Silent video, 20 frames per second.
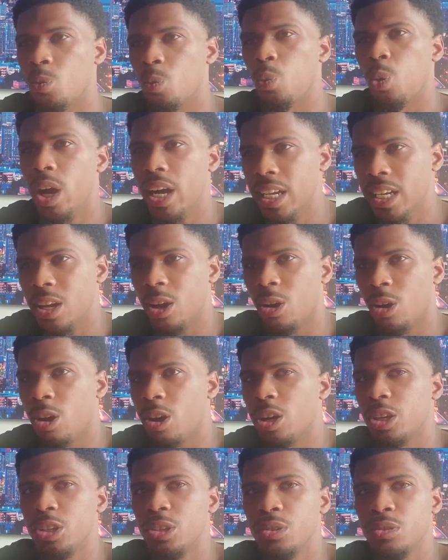What
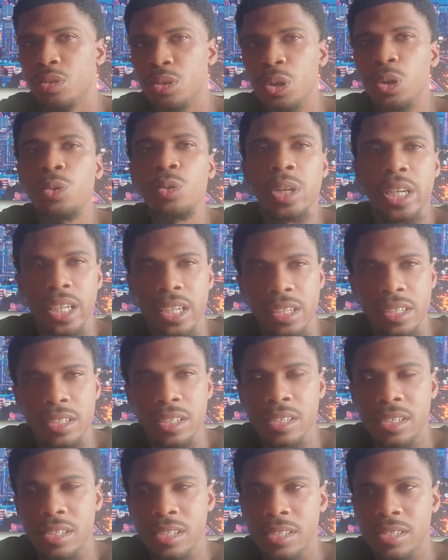are you doing?
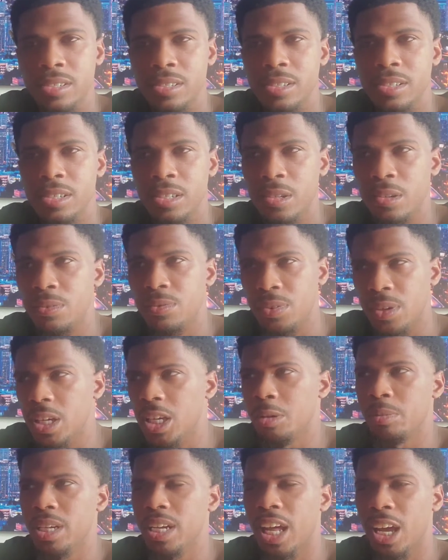You
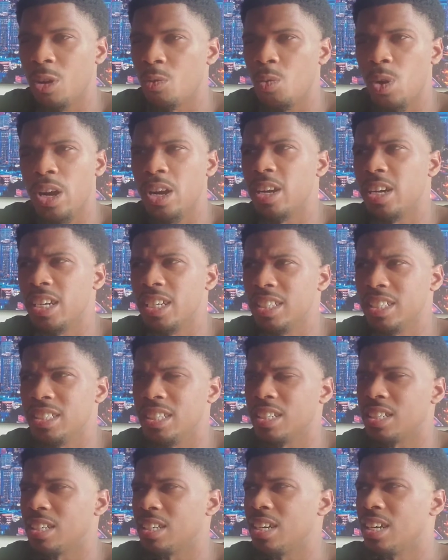feel me? Like, where is
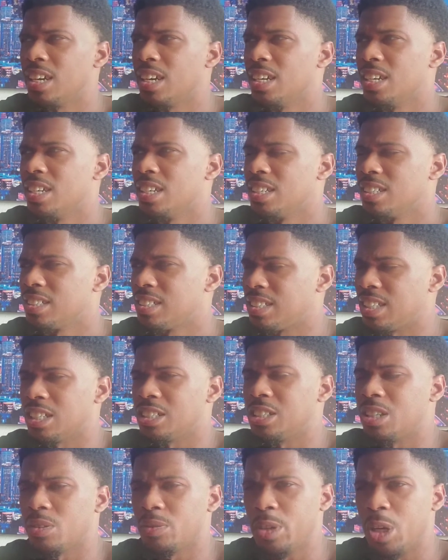the
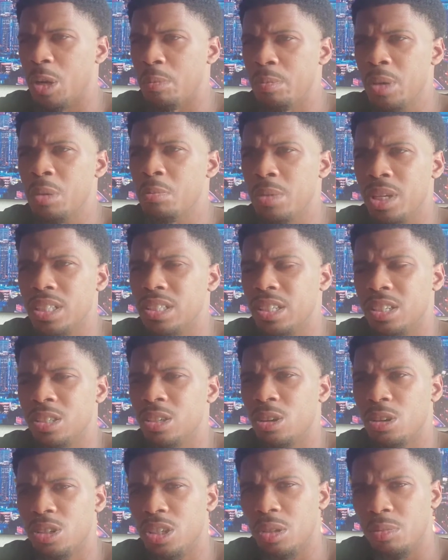sense of commitment to
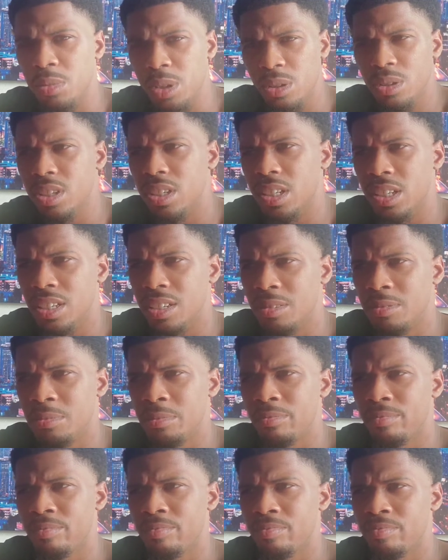your community?
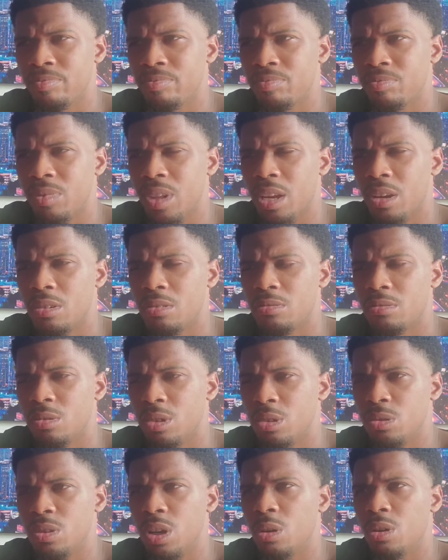
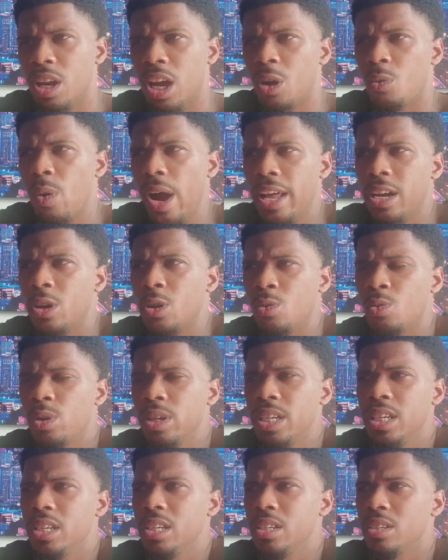Like, why don't
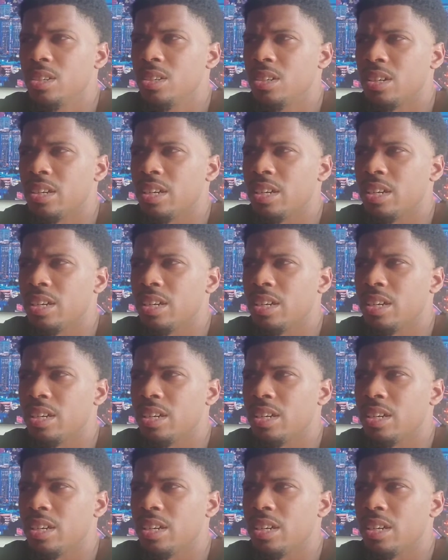we